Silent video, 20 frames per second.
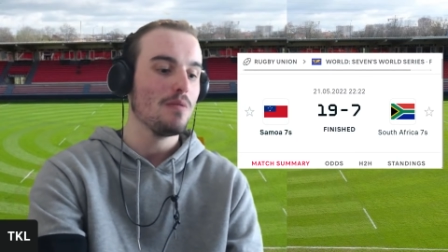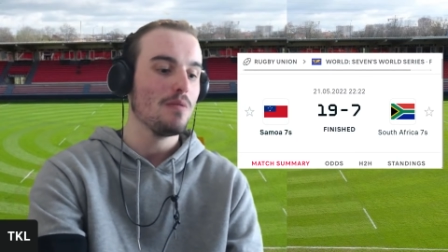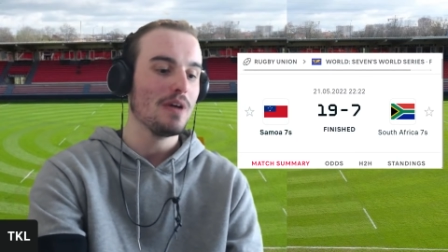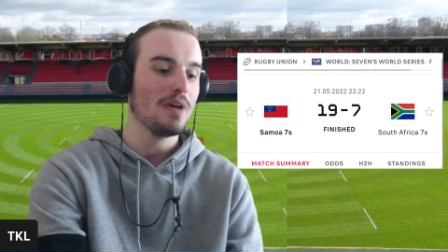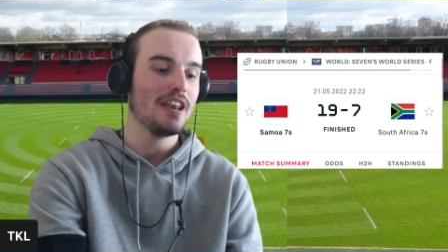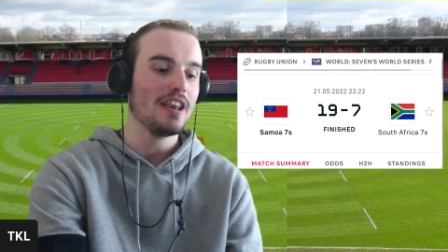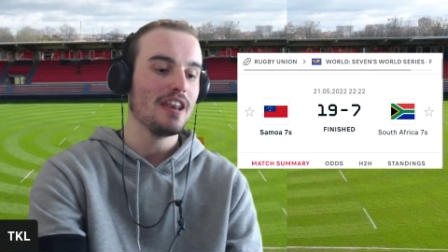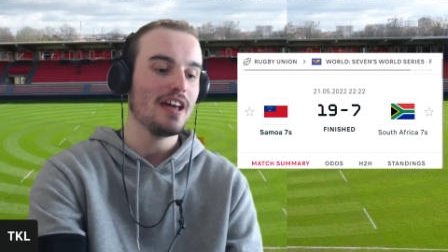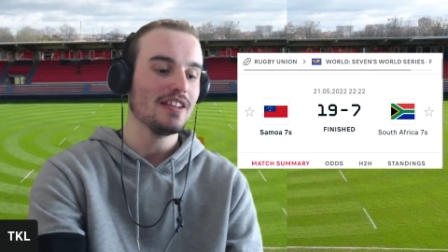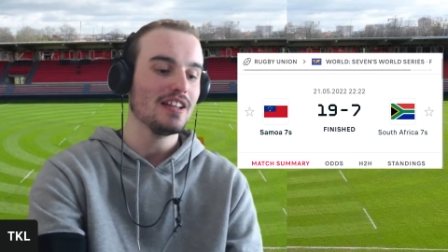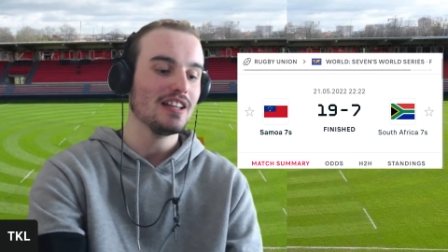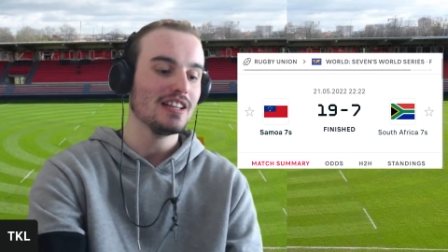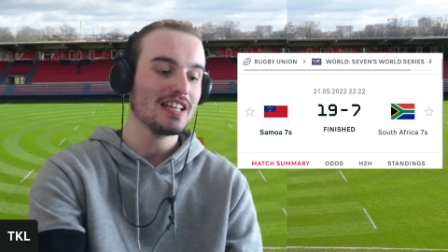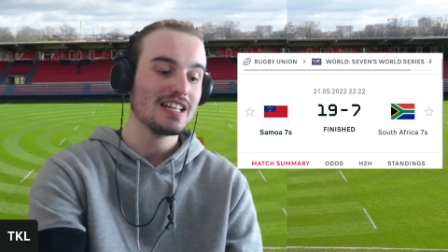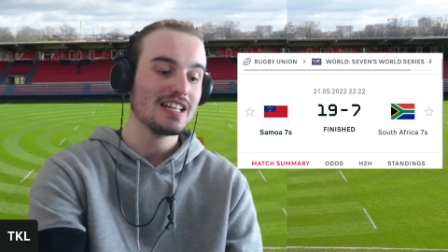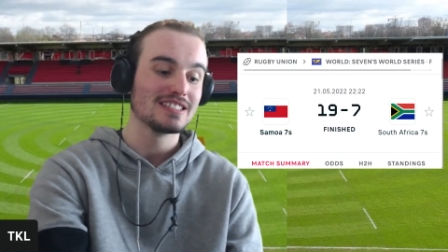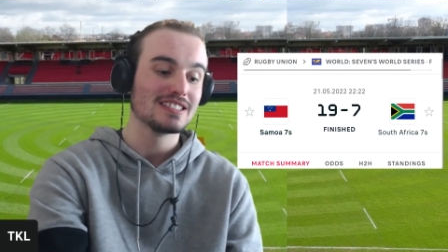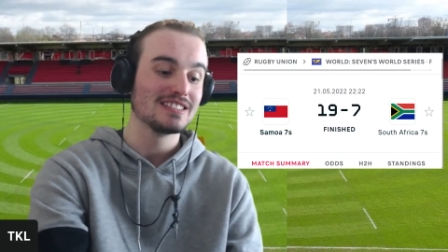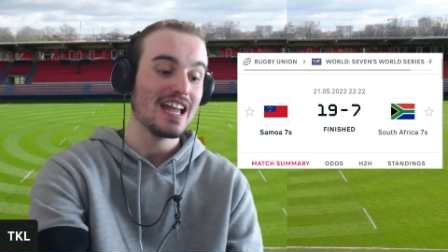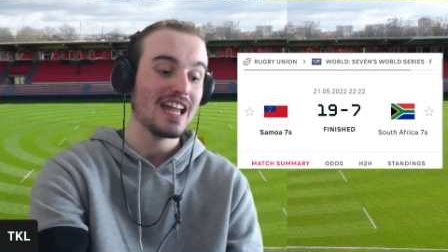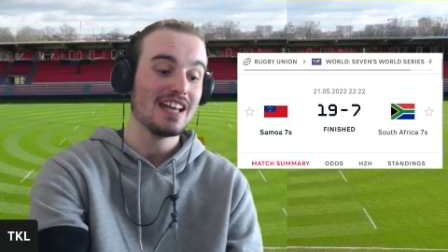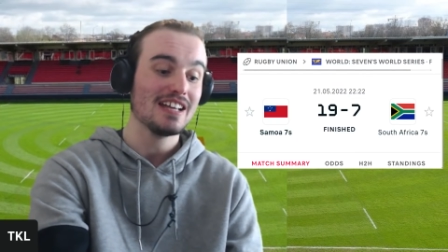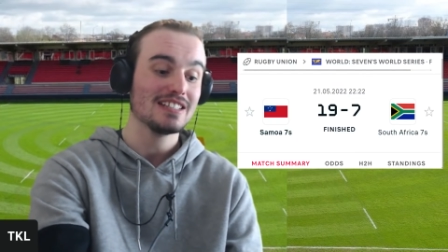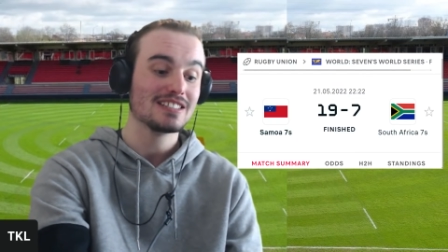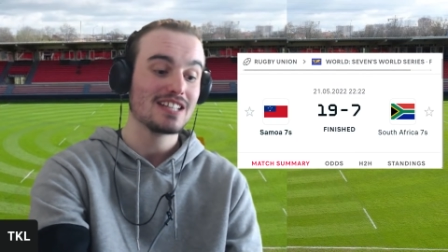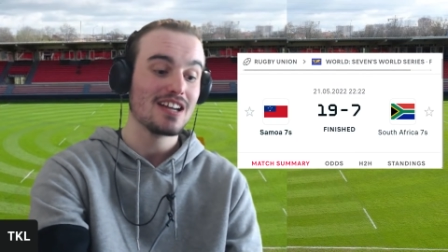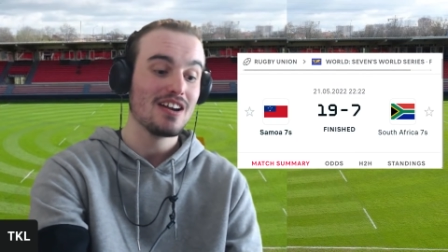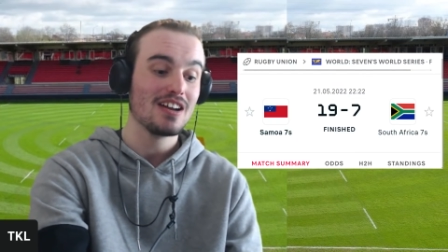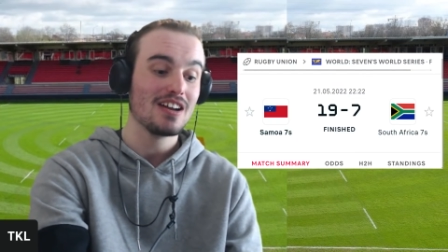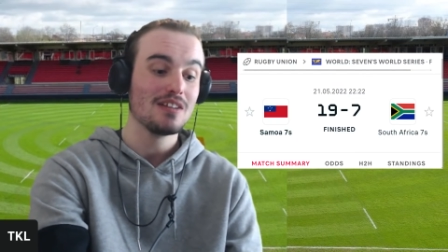But nonetheless, that is
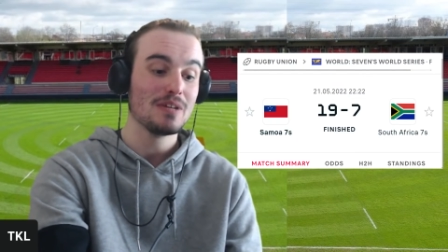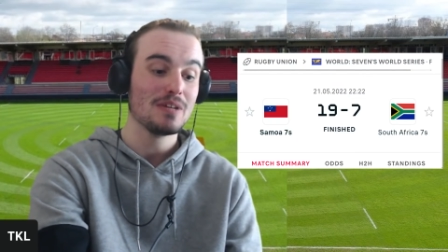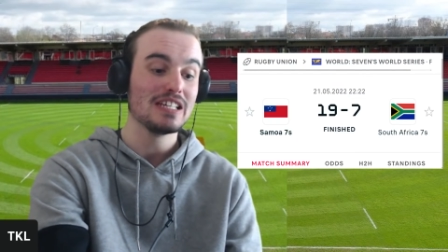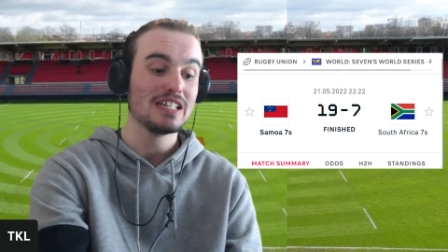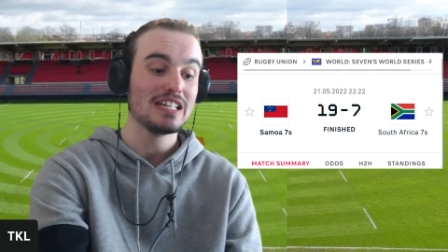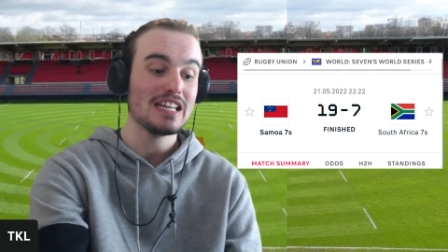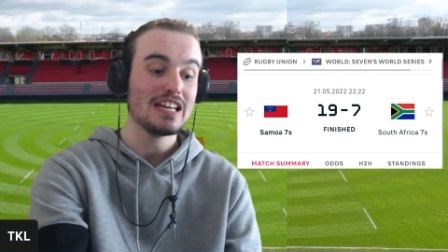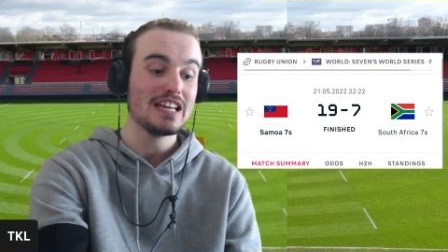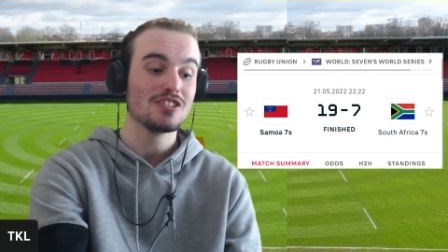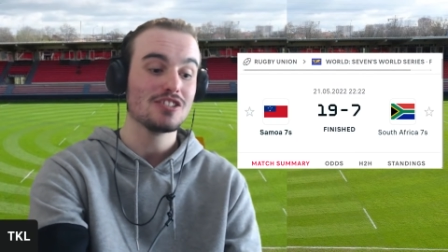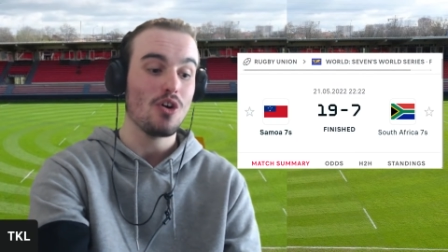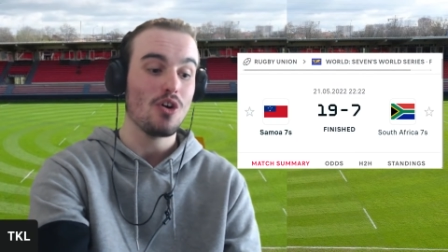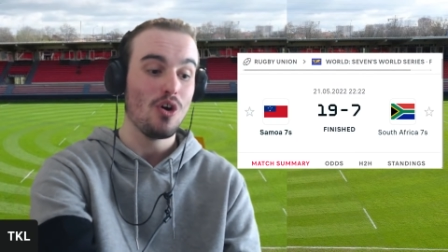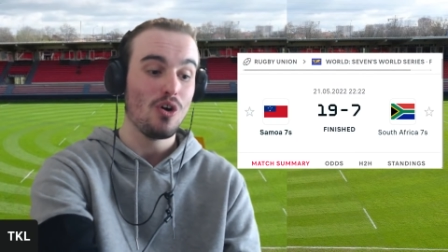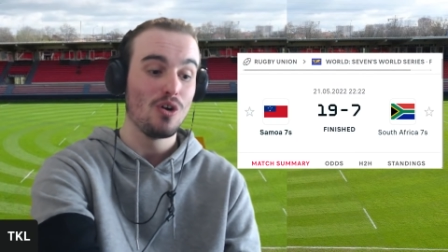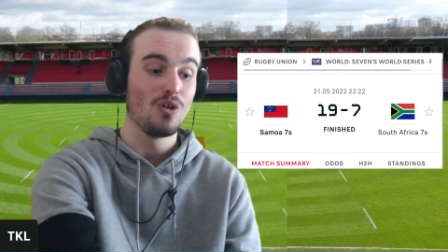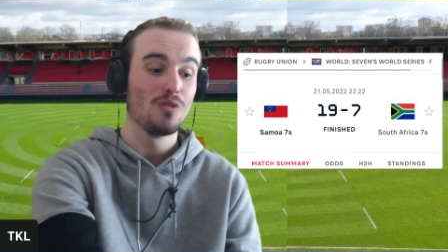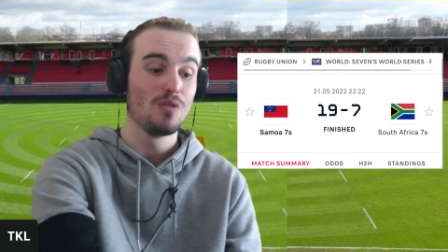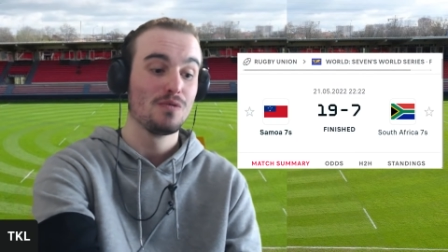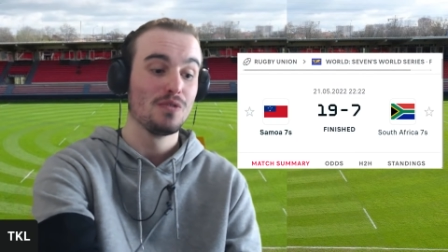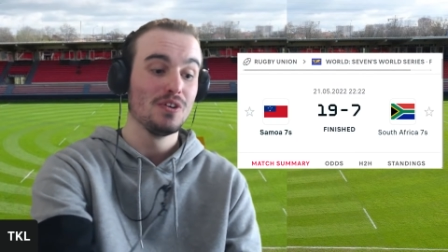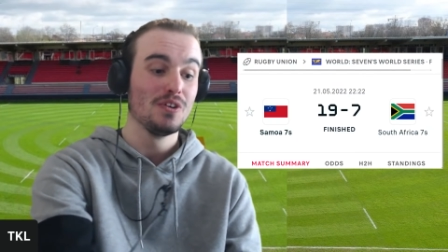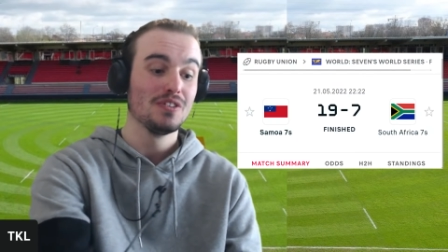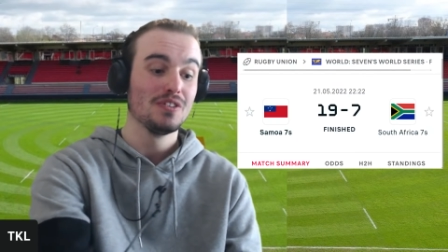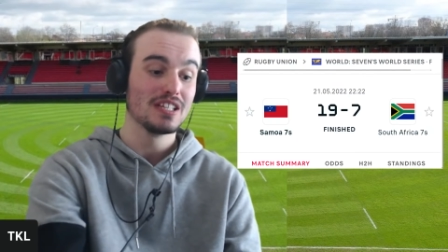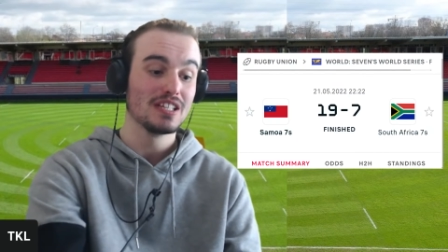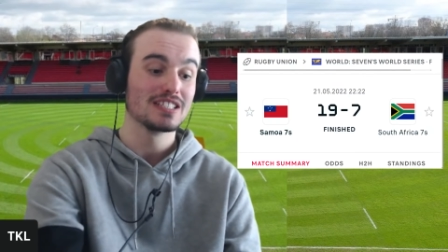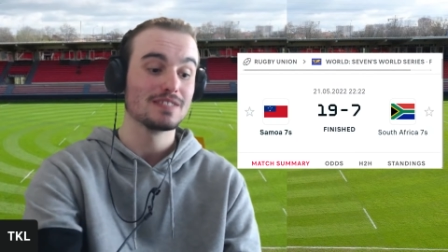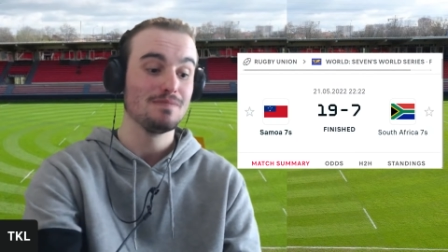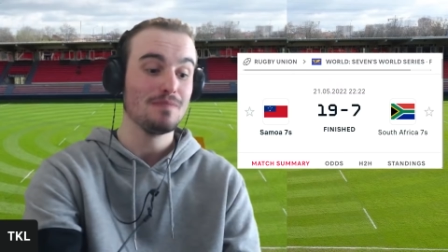going to be the end of
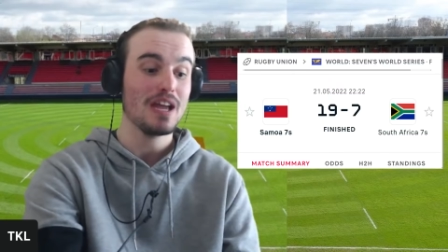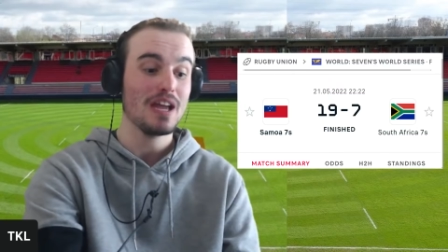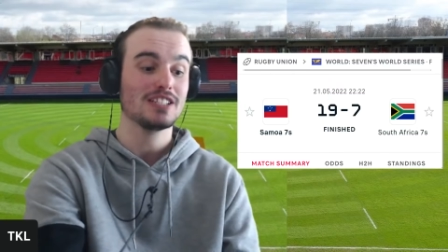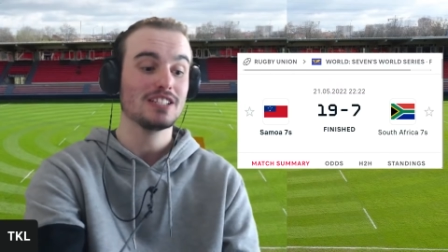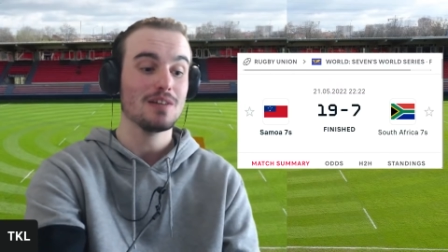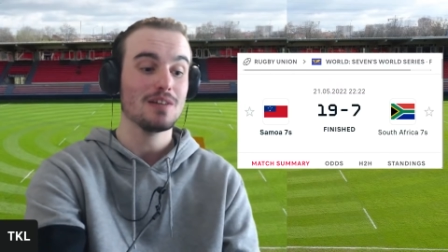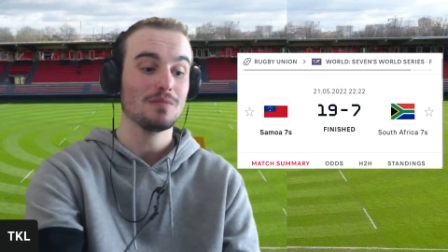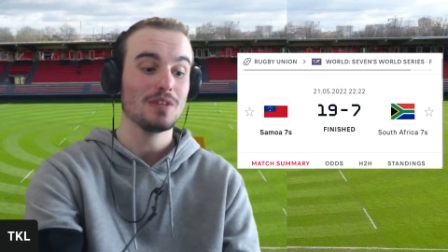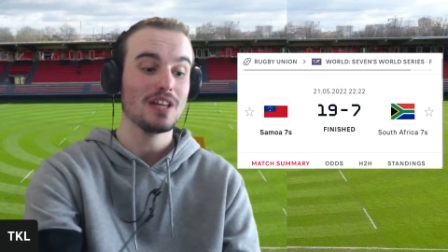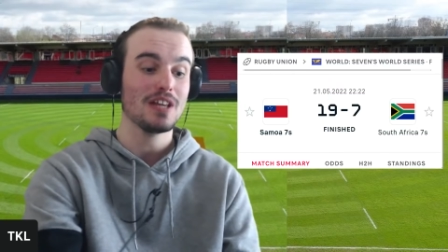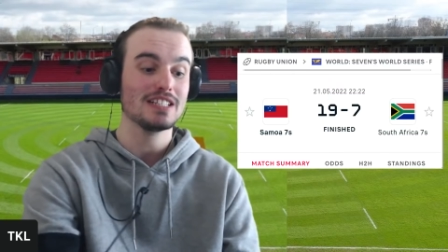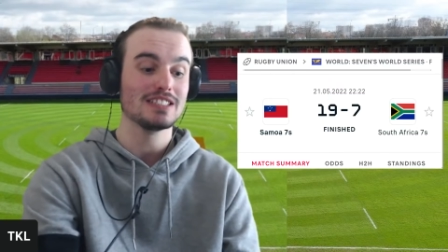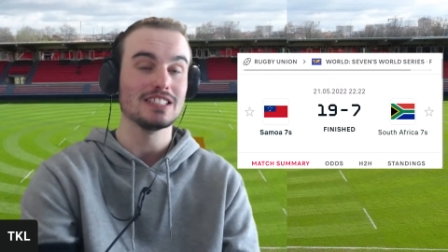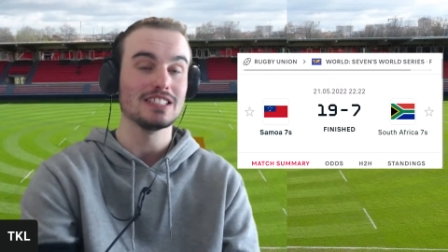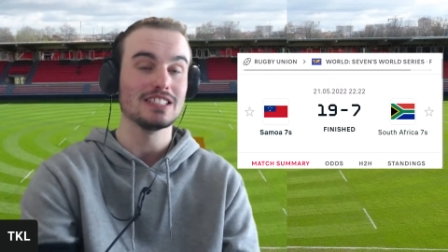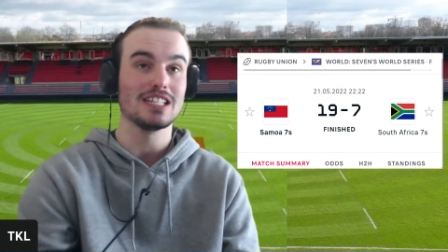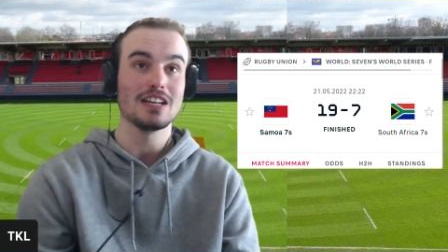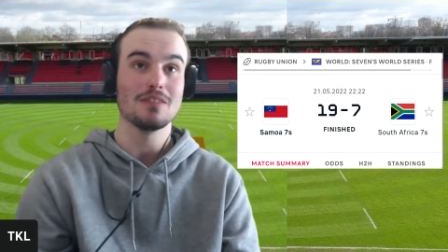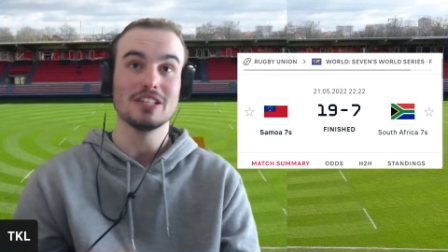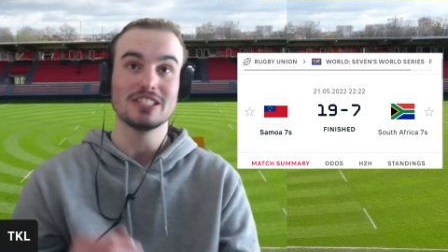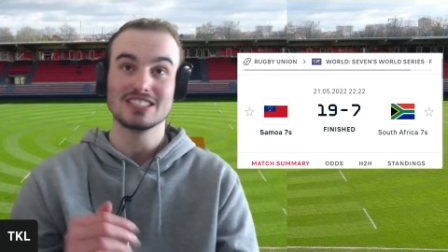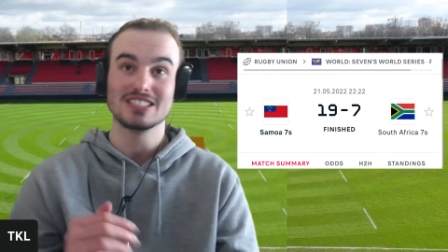this matchup, ladies and gentlemen.